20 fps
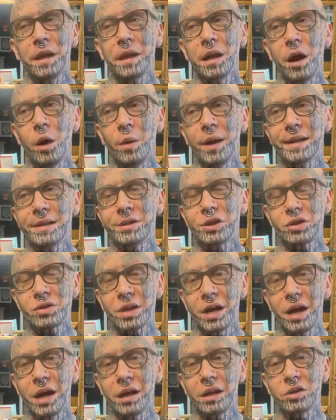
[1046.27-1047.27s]
You know, it's
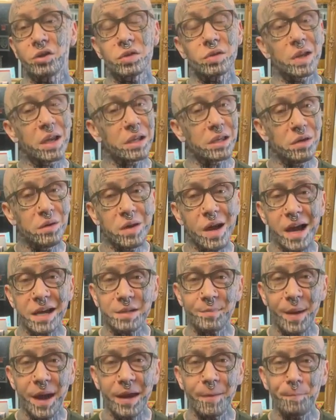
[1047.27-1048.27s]
just uh, just like you
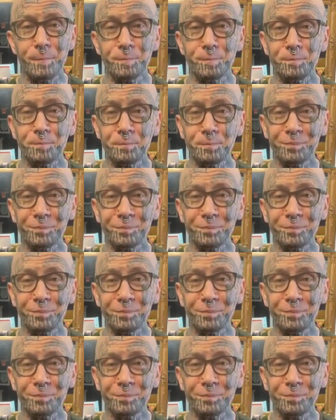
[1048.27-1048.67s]
guys, man.